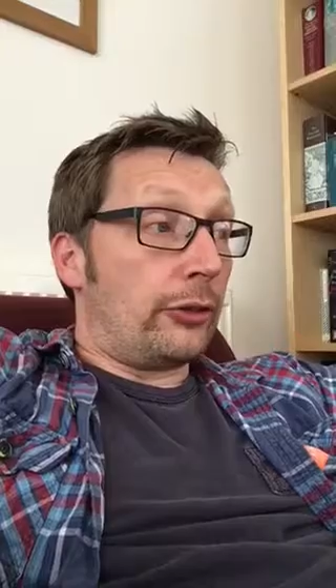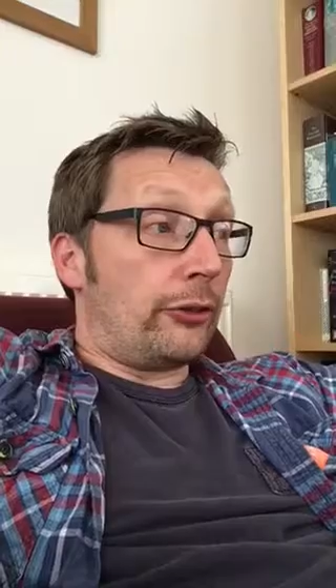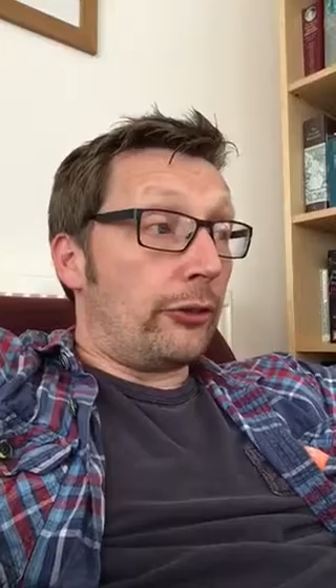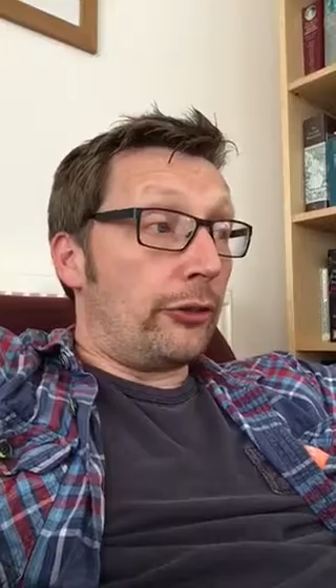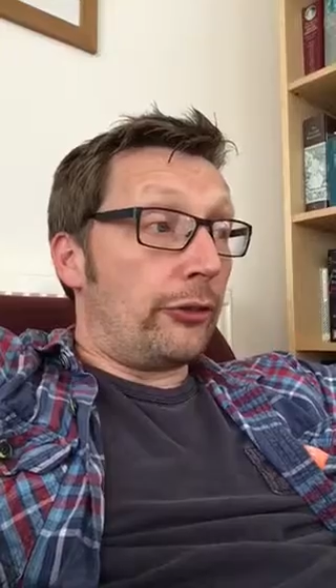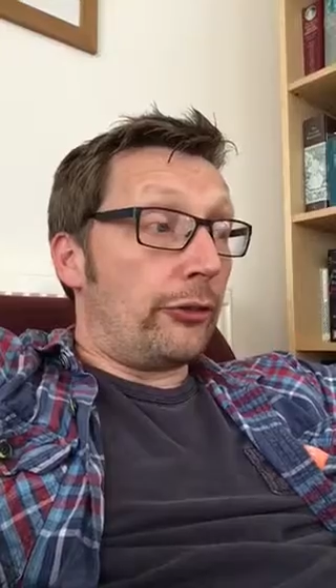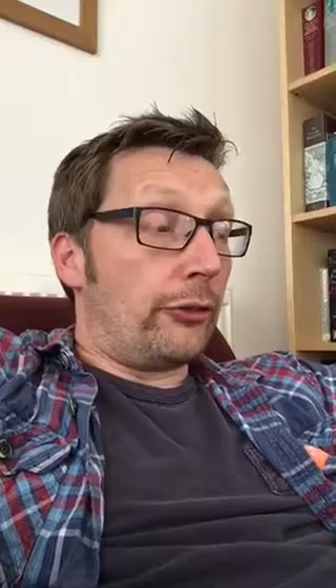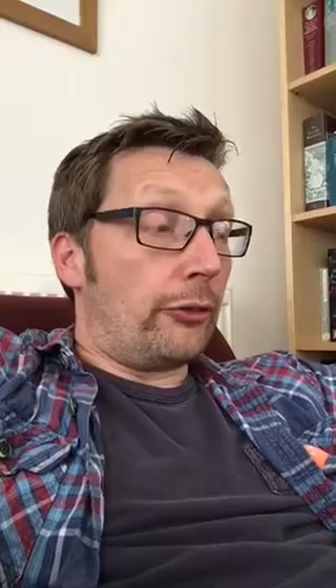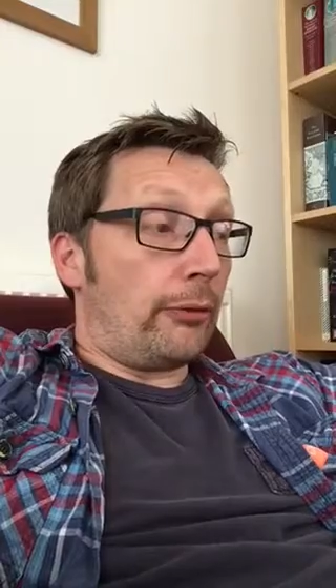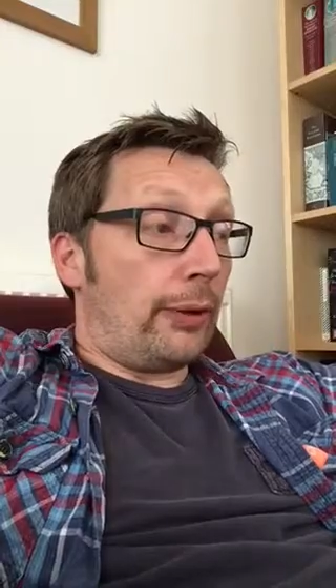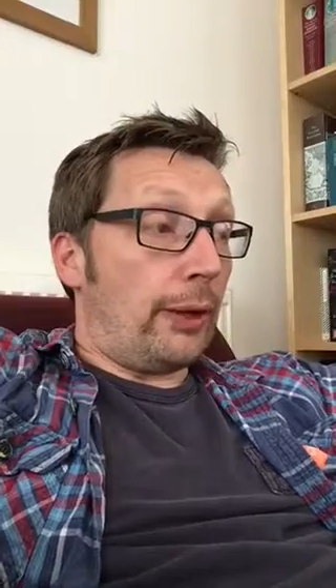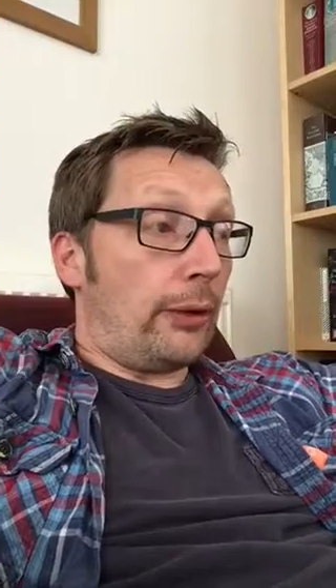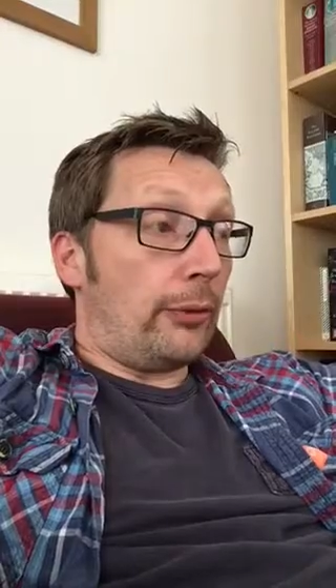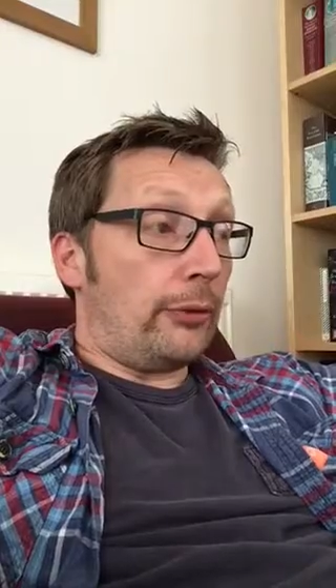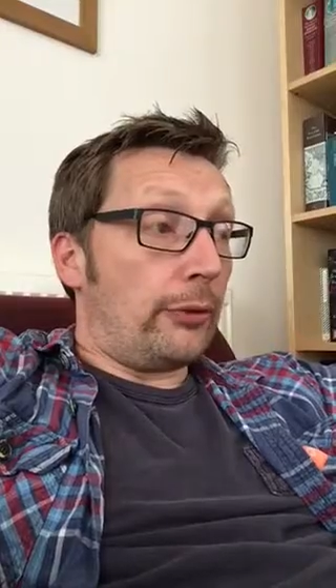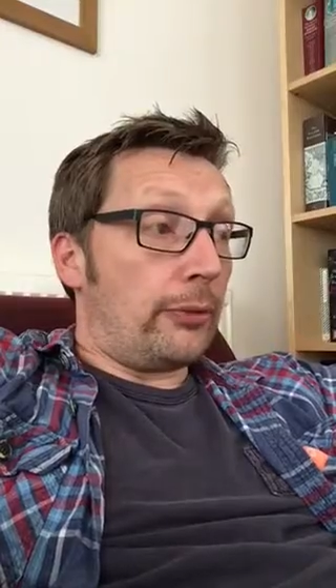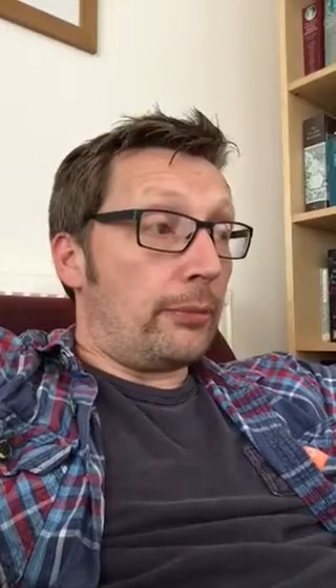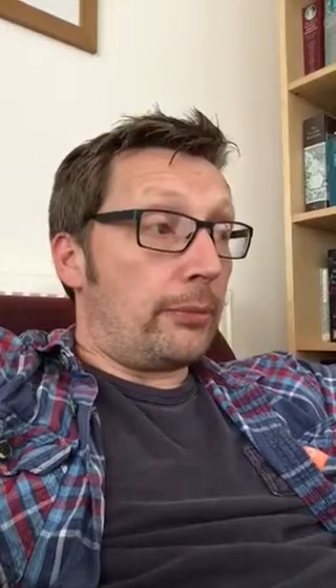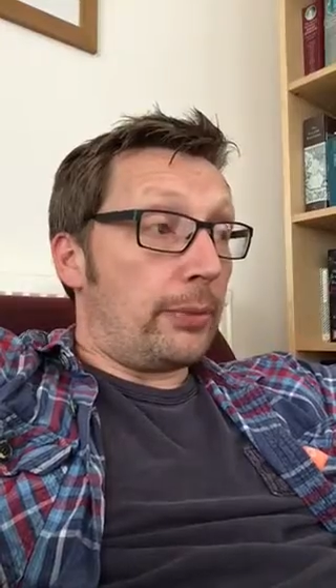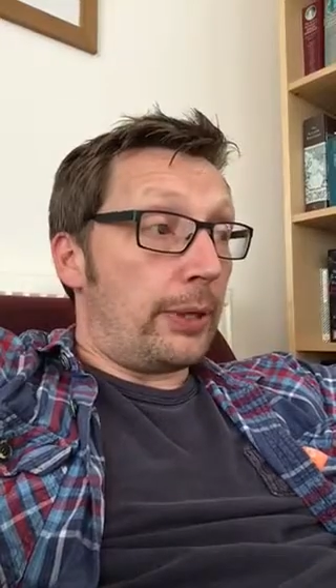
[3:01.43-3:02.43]
exists
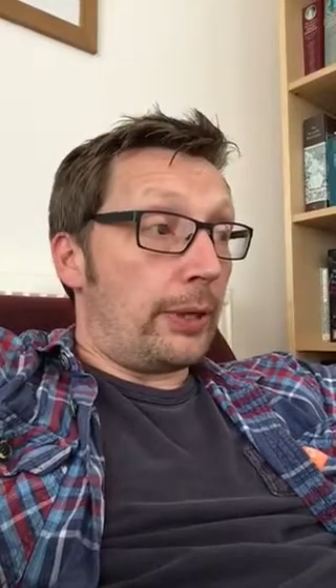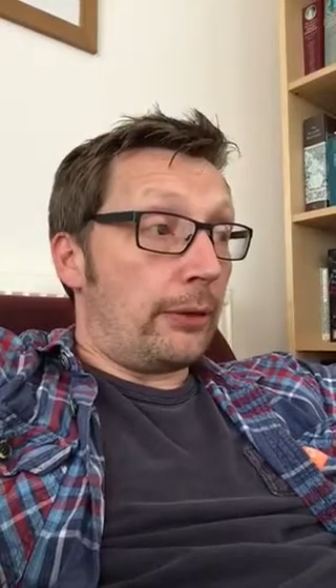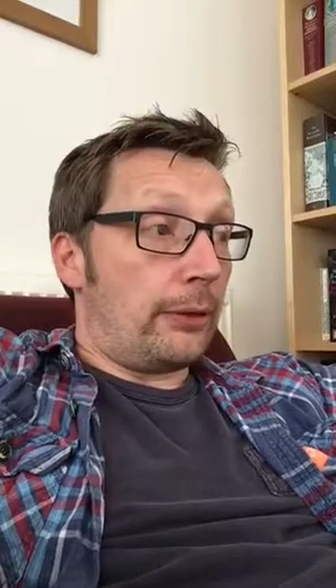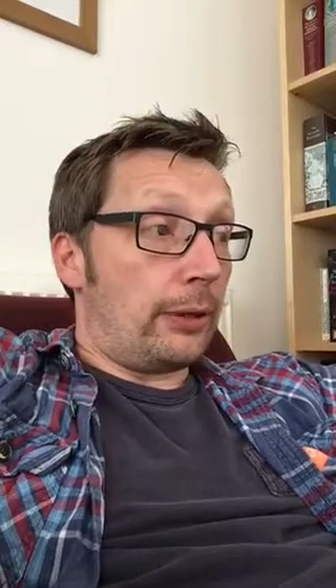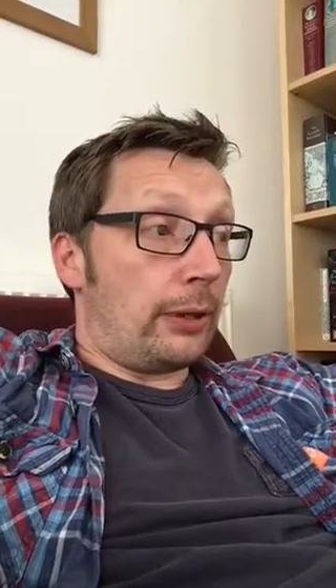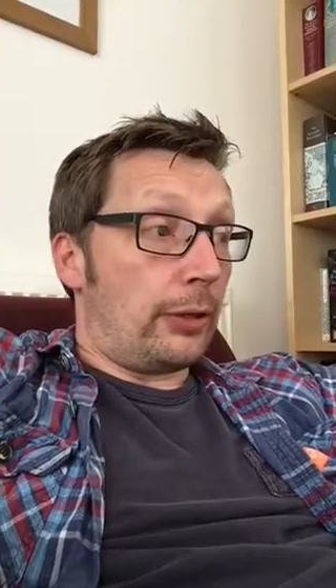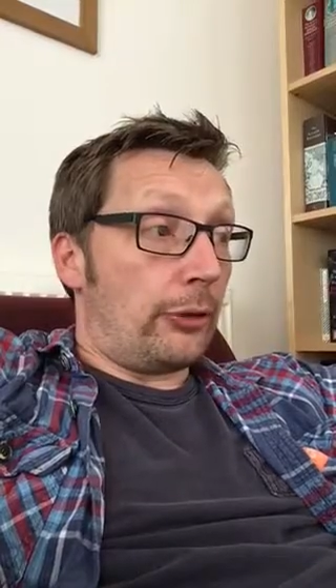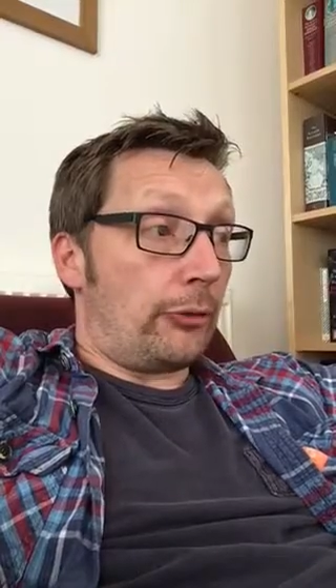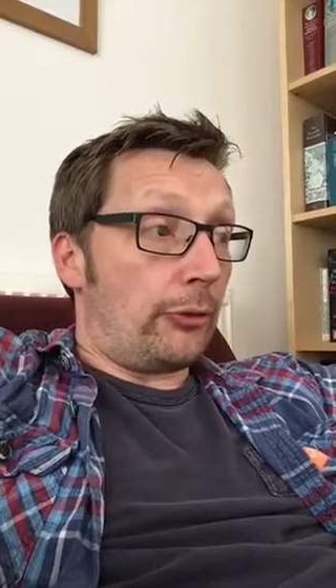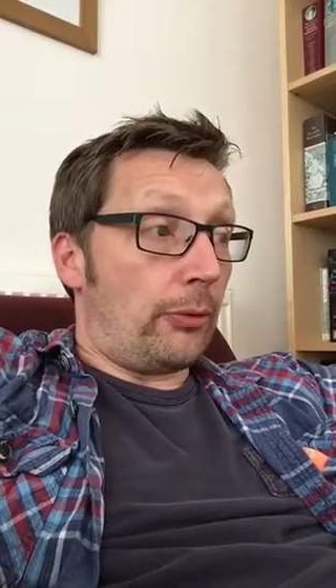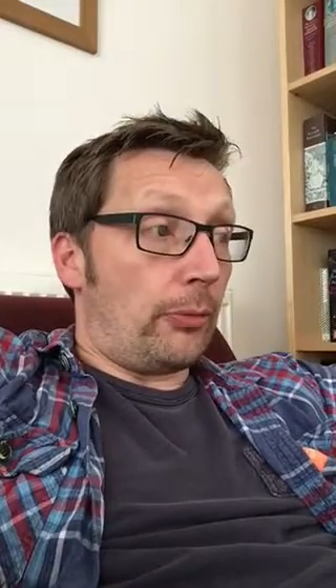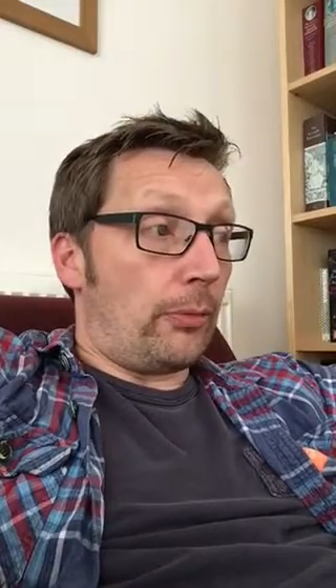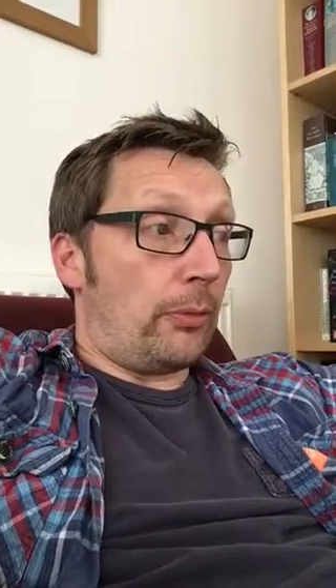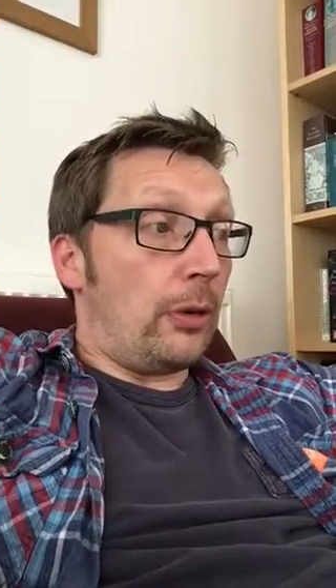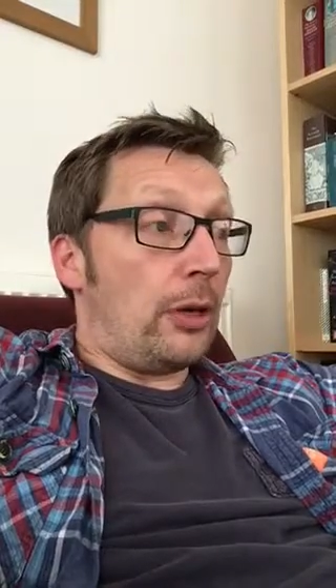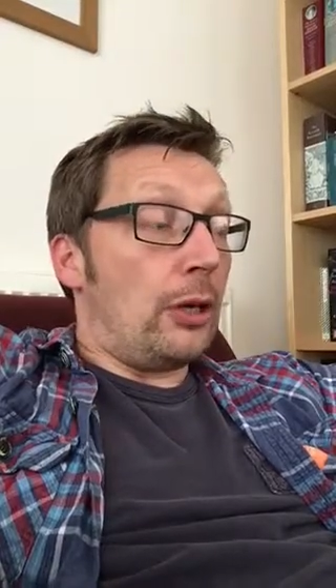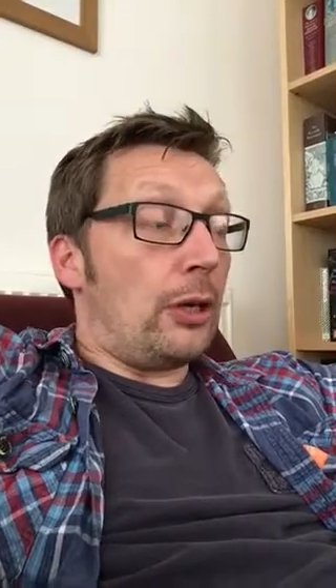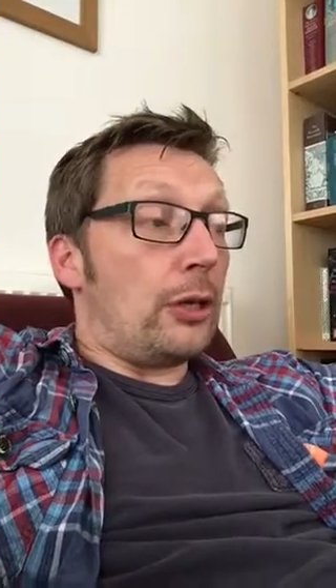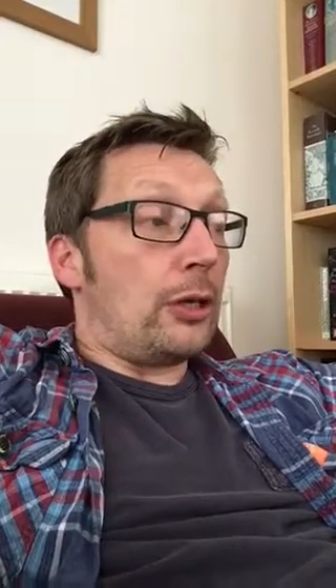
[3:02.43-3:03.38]
around imperialism